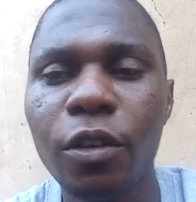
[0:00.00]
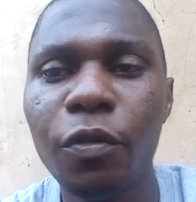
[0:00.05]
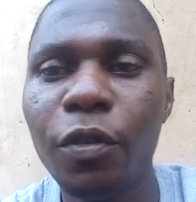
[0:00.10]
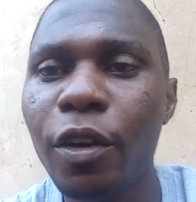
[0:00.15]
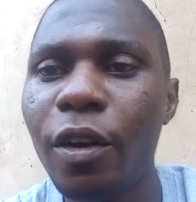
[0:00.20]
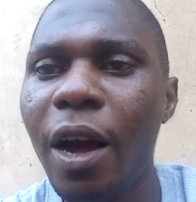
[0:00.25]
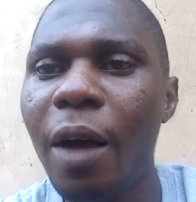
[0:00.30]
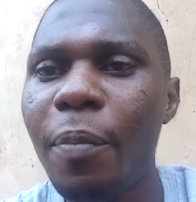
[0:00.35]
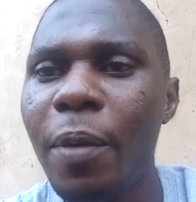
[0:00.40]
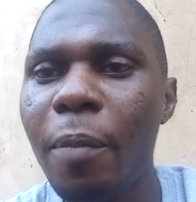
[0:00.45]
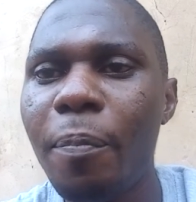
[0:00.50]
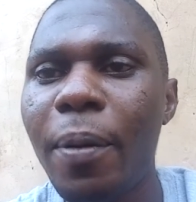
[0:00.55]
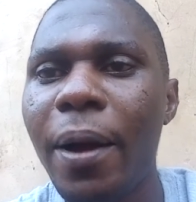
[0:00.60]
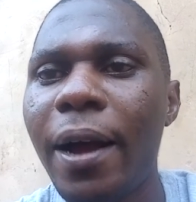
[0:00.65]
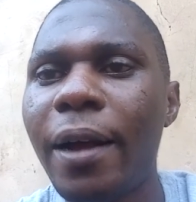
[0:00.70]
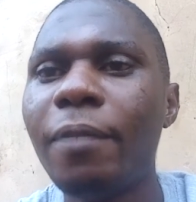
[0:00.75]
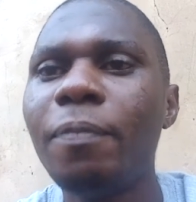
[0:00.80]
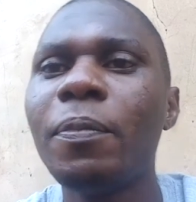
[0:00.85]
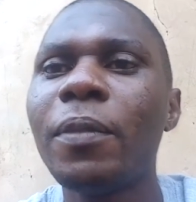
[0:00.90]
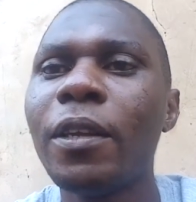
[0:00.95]
If you don't have
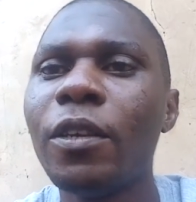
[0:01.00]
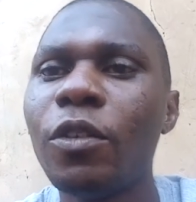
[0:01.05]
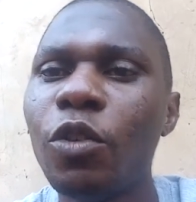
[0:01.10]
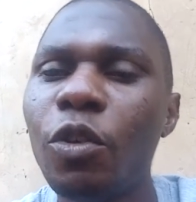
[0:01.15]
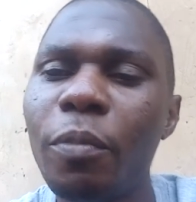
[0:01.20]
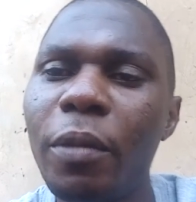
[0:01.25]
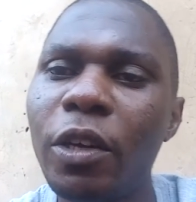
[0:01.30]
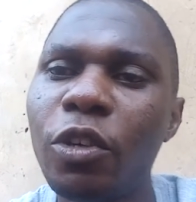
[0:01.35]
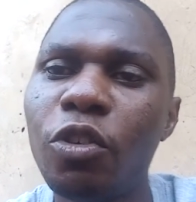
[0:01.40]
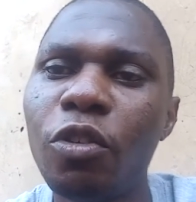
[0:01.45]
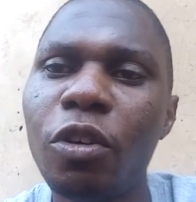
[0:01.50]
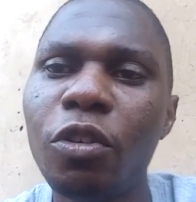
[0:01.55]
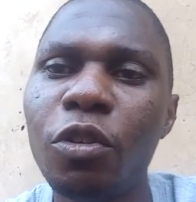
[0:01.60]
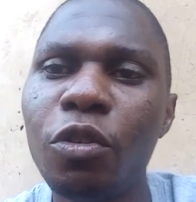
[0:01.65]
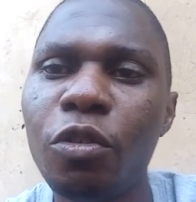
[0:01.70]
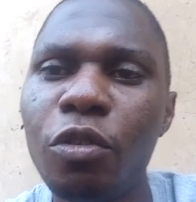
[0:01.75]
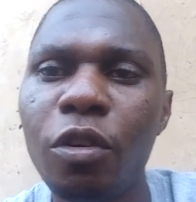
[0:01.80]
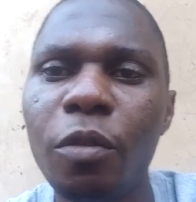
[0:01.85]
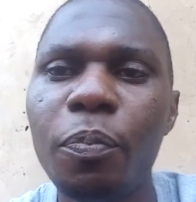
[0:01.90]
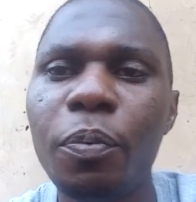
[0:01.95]
PayPal, you make sure
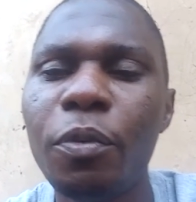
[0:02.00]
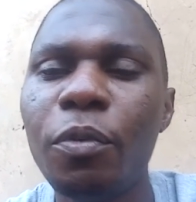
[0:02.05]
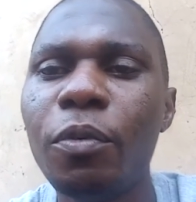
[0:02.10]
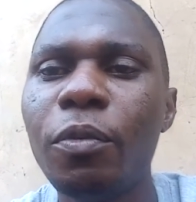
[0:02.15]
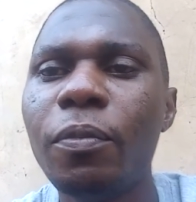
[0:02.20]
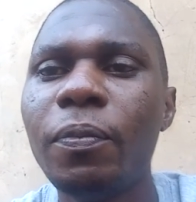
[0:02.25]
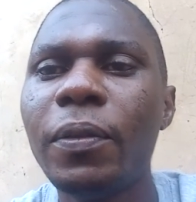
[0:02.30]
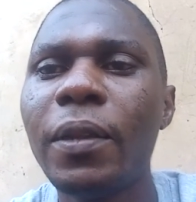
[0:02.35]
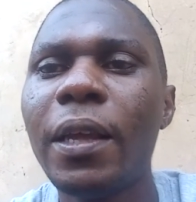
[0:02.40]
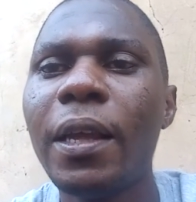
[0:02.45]
you open